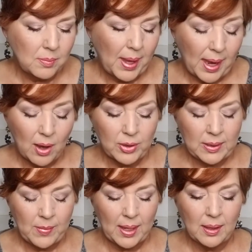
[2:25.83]

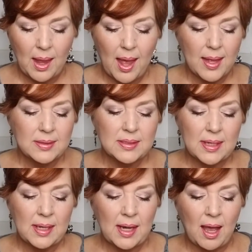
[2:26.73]
Peyote metallized,
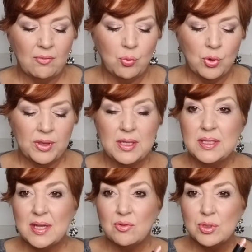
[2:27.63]
and I've worn this
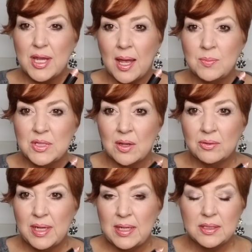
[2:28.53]
several times
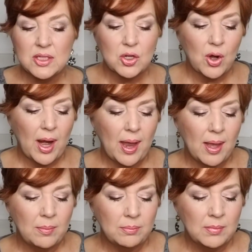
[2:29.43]
on
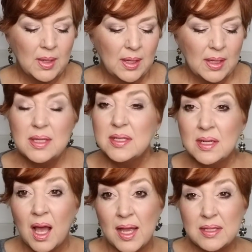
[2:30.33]
Instagram. It's a
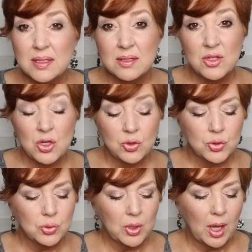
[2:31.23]
nice
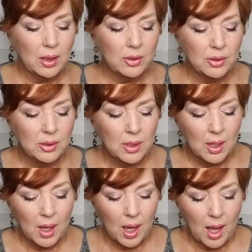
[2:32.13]
neutral color.
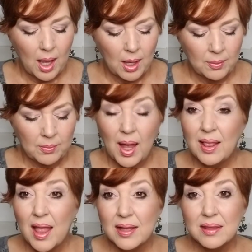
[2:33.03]
I
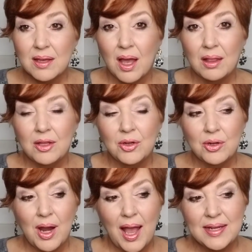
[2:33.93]
like the
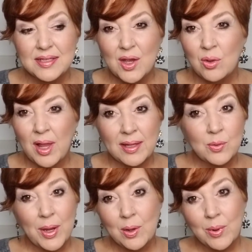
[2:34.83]
color. I don't like the
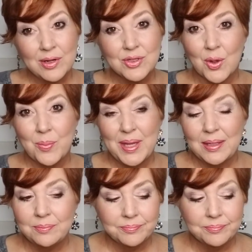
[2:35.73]
way it wears on me.